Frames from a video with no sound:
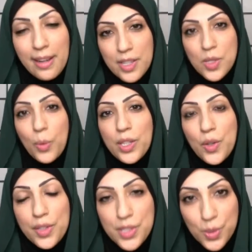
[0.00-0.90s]
So when
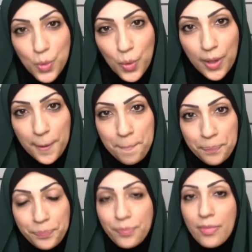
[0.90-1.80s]
you're in school,
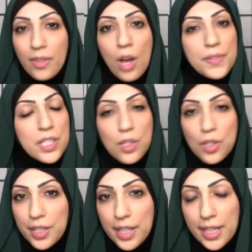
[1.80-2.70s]
obviously you're
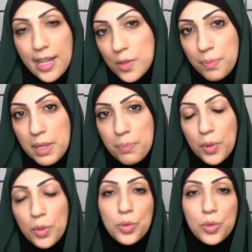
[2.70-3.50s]
going to connect with people